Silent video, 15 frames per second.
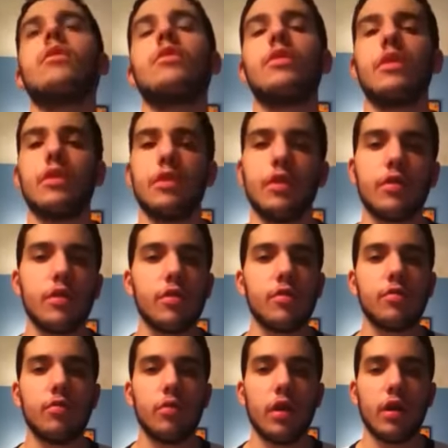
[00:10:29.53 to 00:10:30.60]

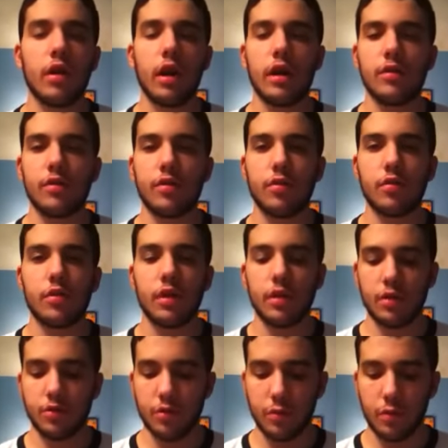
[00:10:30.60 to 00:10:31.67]
is where I still say
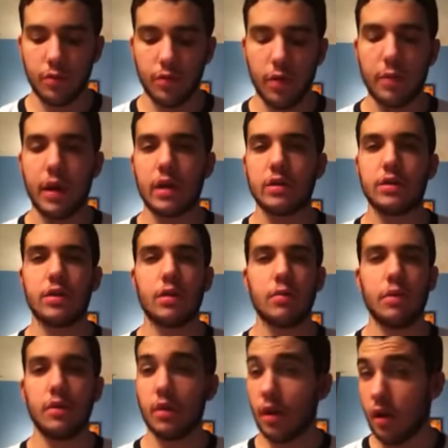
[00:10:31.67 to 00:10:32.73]
that triple threat matches can
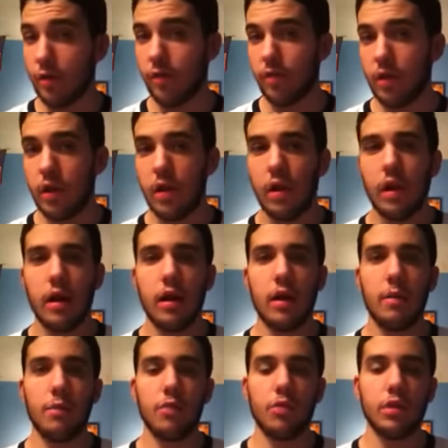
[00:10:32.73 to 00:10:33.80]
be tough.
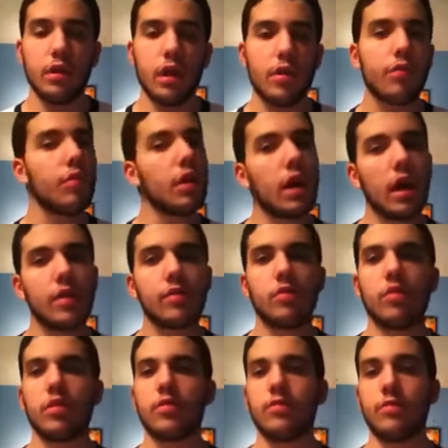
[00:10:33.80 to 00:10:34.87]
When you got 3 guys that
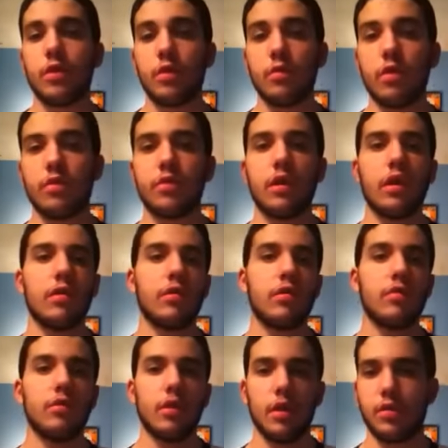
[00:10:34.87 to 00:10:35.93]
work very well
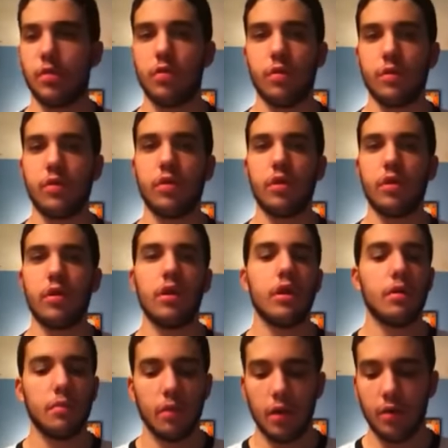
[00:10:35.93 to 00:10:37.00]
together, it's always good.
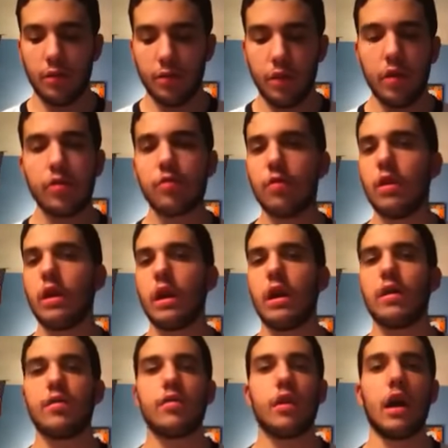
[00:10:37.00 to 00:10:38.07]
But these 3
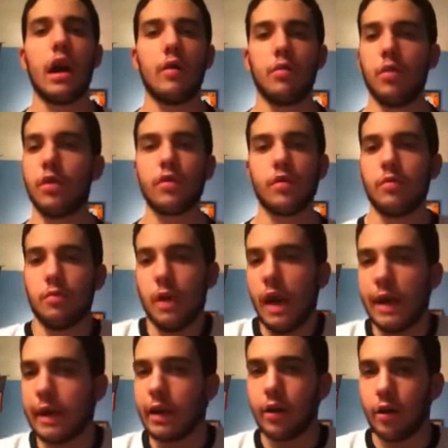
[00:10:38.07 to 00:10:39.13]
guys, I wasn't
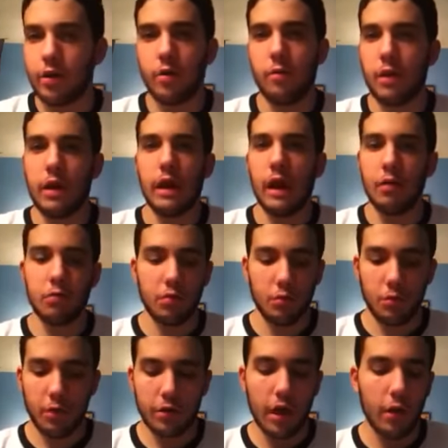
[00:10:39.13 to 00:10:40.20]
banking on them being able to
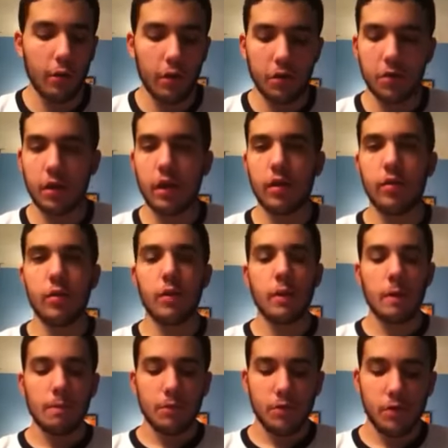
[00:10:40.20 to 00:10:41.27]
work that well together.
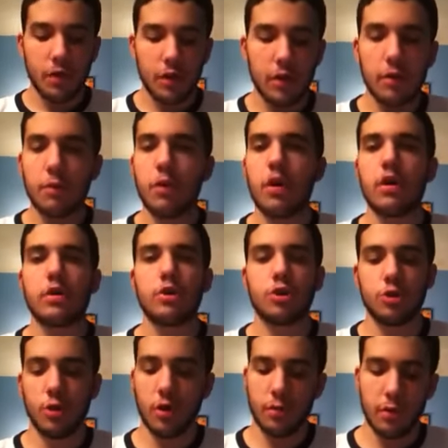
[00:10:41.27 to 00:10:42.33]
Cena and Punk,
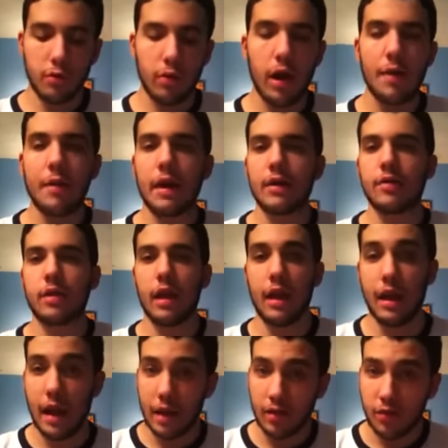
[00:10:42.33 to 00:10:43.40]
sure, but Ryback's
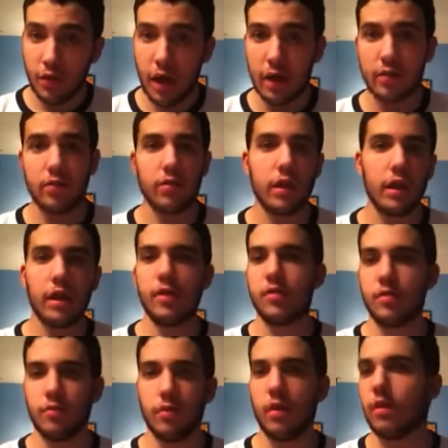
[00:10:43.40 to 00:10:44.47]
that X factor that
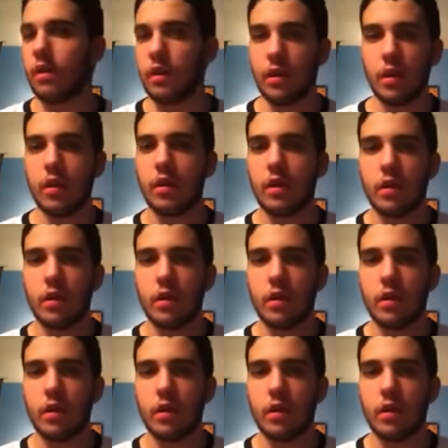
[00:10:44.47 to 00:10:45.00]
isn't very